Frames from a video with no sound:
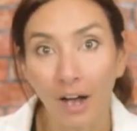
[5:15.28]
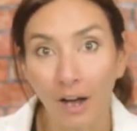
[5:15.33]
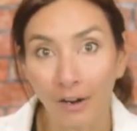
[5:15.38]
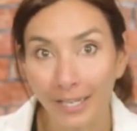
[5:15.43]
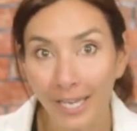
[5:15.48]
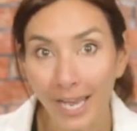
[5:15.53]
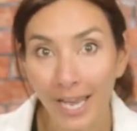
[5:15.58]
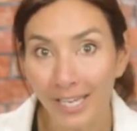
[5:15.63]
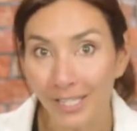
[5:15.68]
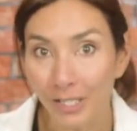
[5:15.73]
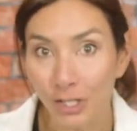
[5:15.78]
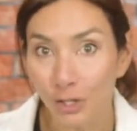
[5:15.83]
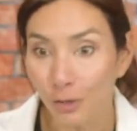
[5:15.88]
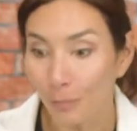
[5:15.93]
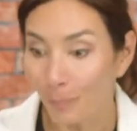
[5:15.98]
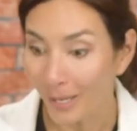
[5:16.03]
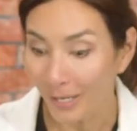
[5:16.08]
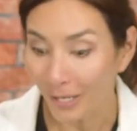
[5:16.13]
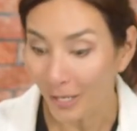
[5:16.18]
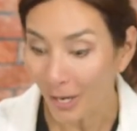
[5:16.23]
Okay,
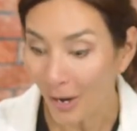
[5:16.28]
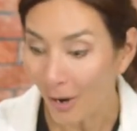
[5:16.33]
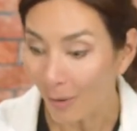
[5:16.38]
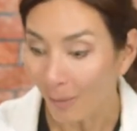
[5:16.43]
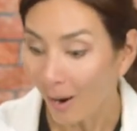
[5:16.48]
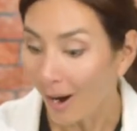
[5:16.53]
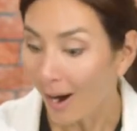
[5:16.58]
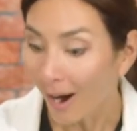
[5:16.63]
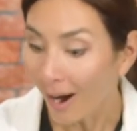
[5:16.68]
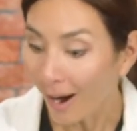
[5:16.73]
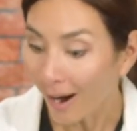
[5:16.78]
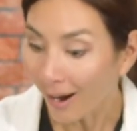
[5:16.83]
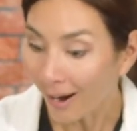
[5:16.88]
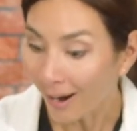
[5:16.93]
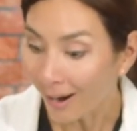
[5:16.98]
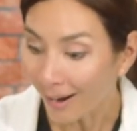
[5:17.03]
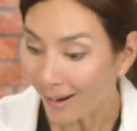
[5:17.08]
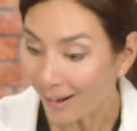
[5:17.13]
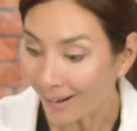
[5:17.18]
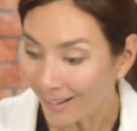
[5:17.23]
you better go. Ha ha
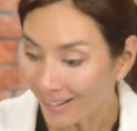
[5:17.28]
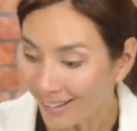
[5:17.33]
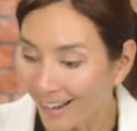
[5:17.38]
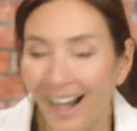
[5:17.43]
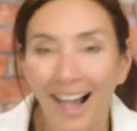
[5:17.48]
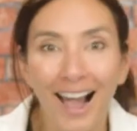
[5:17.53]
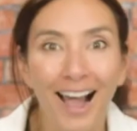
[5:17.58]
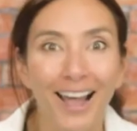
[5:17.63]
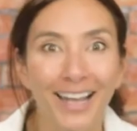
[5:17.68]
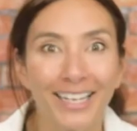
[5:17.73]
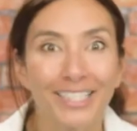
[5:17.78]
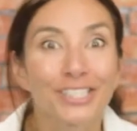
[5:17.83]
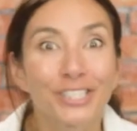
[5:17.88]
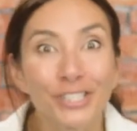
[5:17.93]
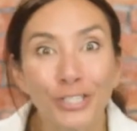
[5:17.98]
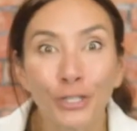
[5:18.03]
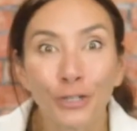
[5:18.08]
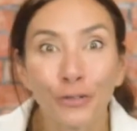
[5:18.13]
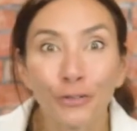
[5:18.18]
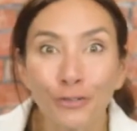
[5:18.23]
ha. I
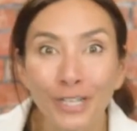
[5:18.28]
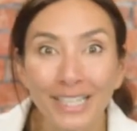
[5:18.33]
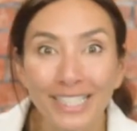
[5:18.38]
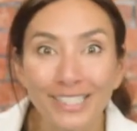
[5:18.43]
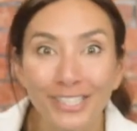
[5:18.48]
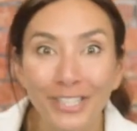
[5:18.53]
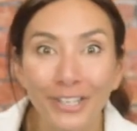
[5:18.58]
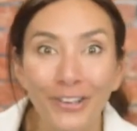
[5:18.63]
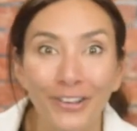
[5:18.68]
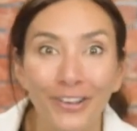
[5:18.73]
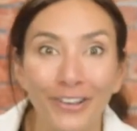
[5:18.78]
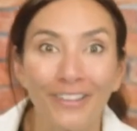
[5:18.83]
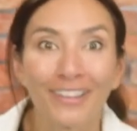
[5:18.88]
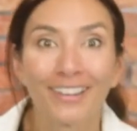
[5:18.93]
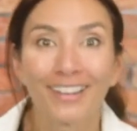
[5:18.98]
tricked her.